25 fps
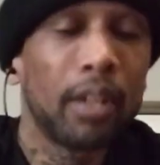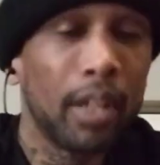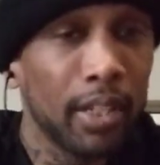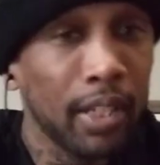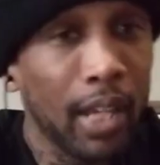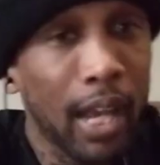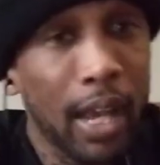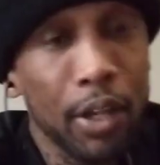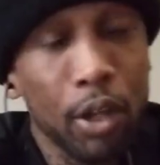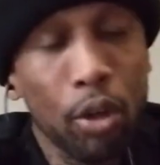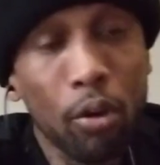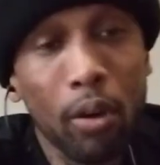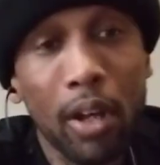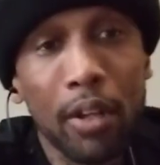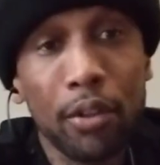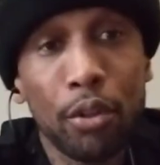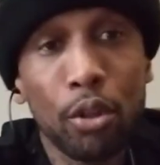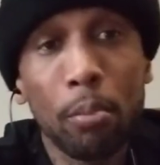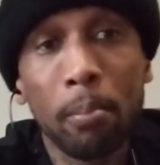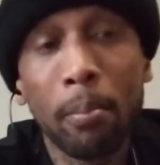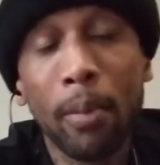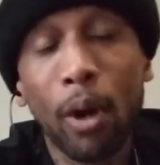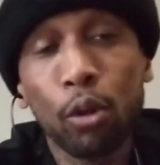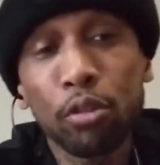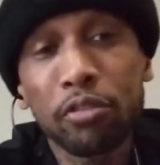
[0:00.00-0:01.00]
Now y'all know I
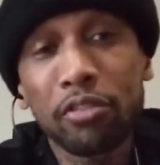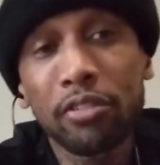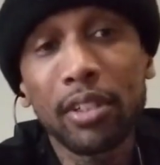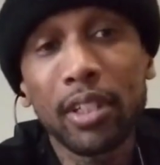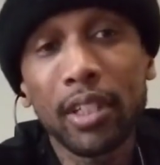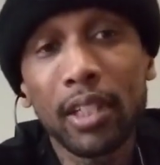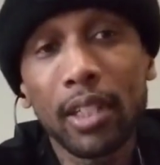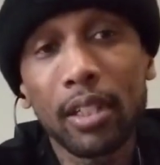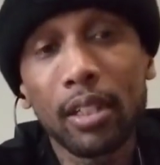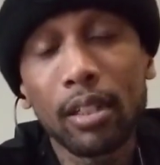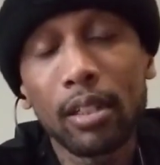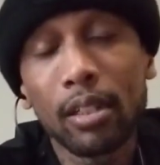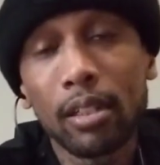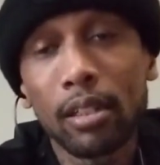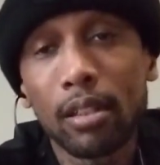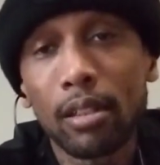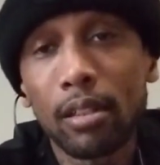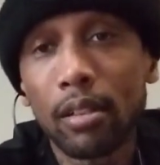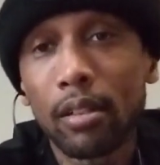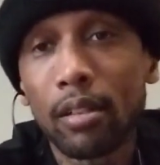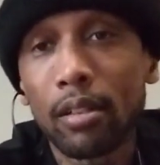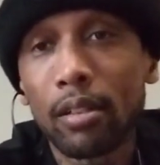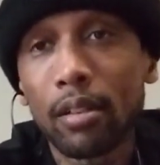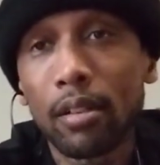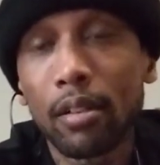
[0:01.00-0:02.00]
do mostly
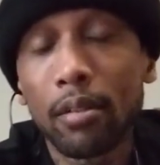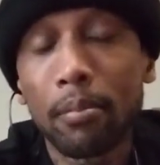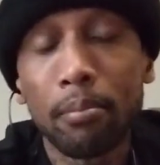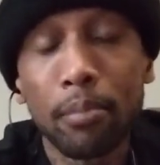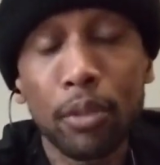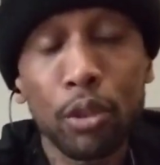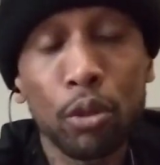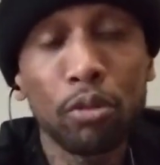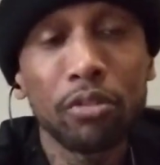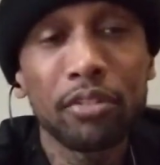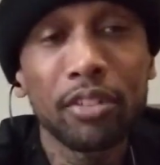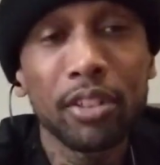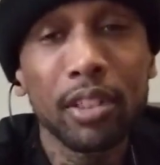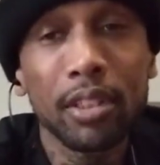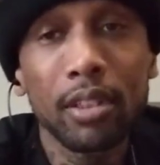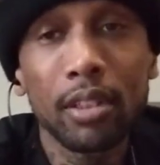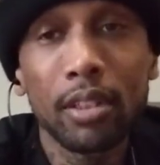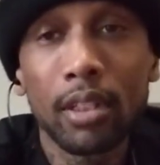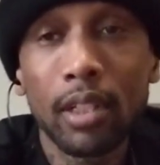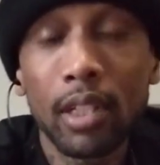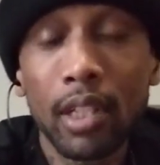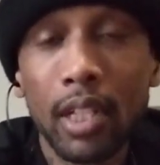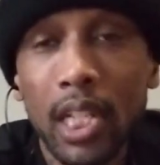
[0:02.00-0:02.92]
music.